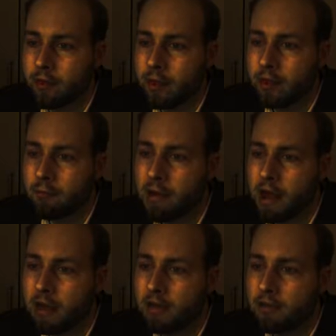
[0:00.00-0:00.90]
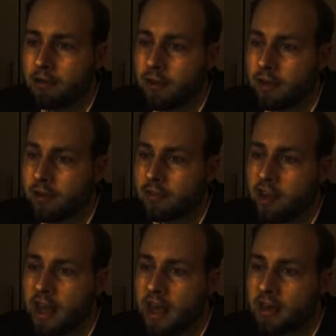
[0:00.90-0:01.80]
In the back of this
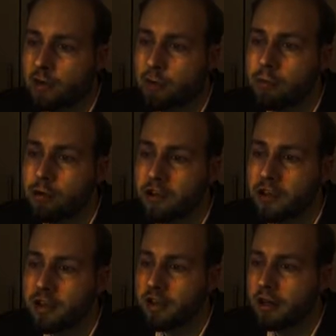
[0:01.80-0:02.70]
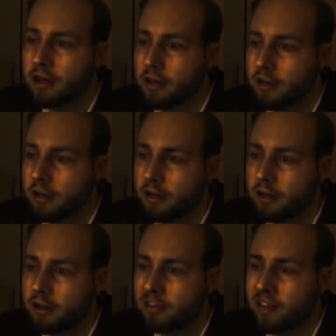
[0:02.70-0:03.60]
head or body,
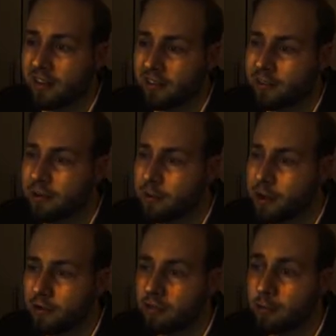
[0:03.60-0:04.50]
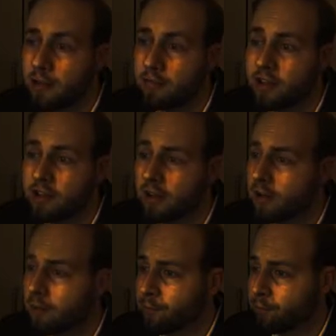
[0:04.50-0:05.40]
I scarcely know how to speak of it,
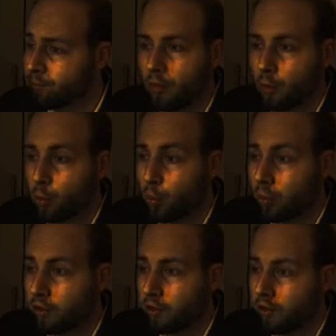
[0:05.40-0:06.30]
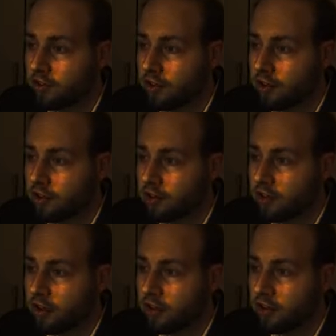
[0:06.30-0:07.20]
was the single
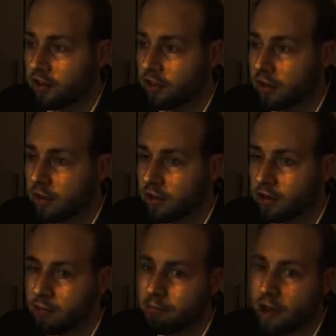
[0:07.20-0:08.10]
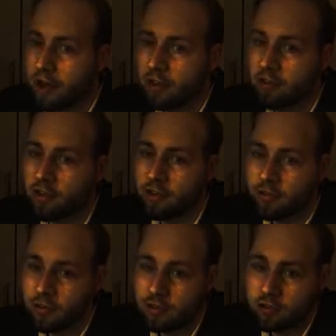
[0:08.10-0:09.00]
tight tympanic
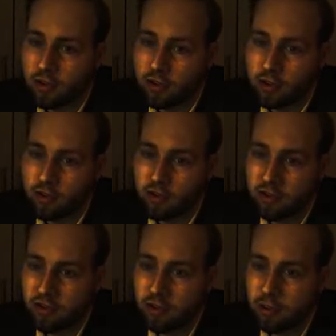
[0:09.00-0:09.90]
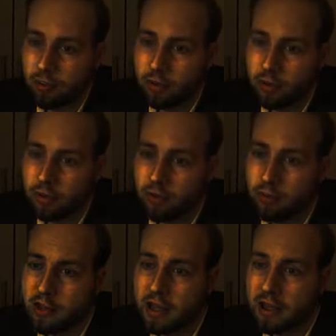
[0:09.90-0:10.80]
surface, since known
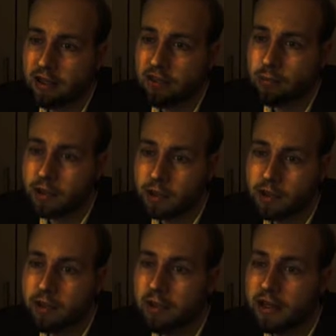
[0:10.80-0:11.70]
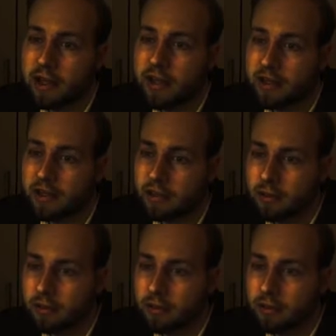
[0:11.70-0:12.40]
to be anatomically an ear,